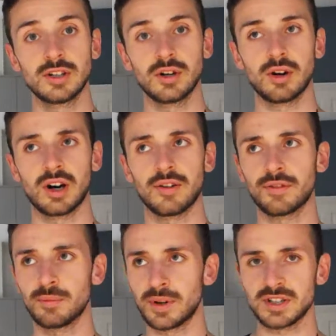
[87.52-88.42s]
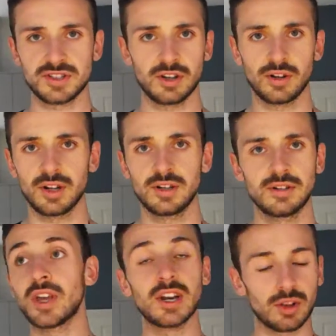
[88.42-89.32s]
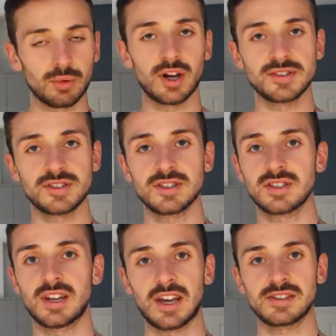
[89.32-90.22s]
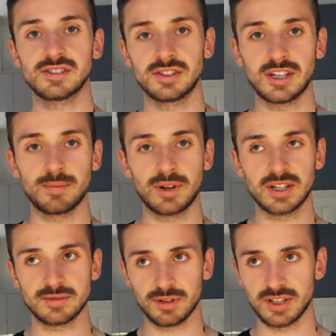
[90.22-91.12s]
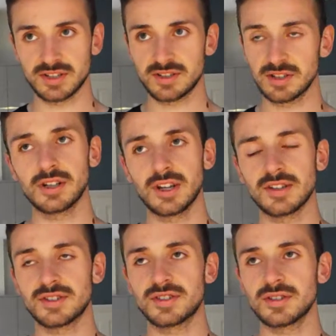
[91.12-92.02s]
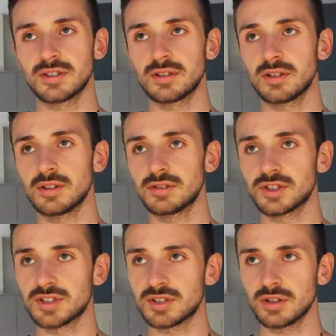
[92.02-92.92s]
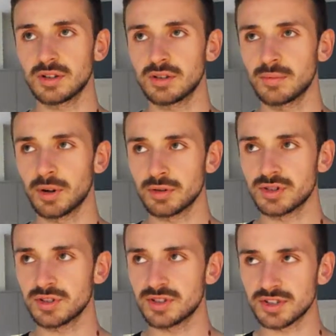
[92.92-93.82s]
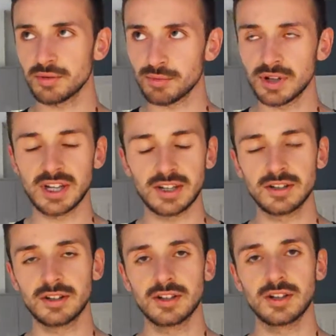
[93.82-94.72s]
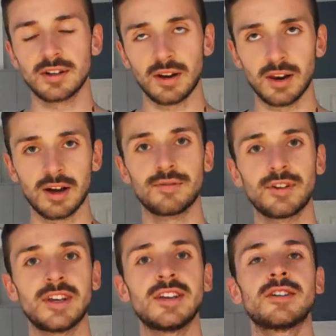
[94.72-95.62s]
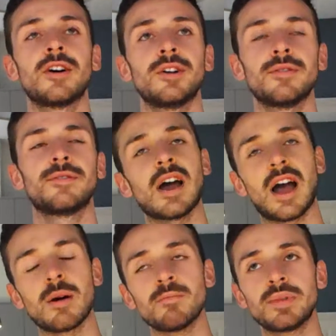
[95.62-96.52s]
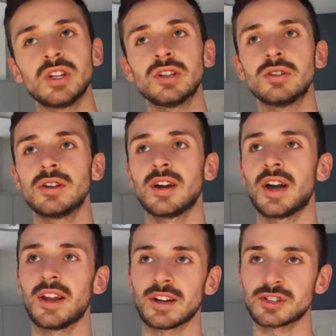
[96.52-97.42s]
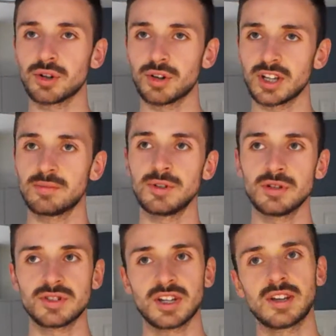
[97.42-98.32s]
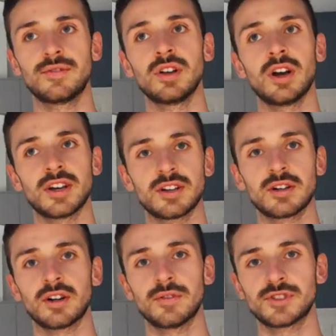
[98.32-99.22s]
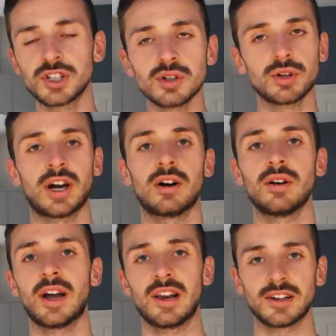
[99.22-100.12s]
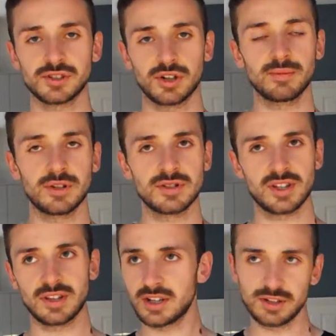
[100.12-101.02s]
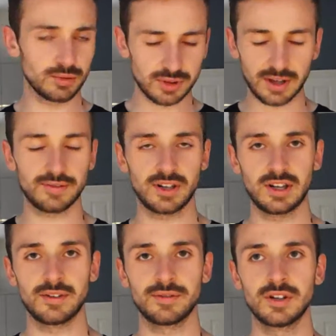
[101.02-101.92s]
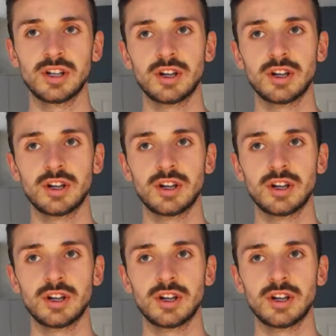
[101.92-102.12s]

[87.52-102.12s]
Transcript: who are from Minnesota. In Other Words is an excellent EP he's released. It's just the most serene, lovely kind of ambient electronic music. If you like kind of chilled out electronic music, then you'll definitely love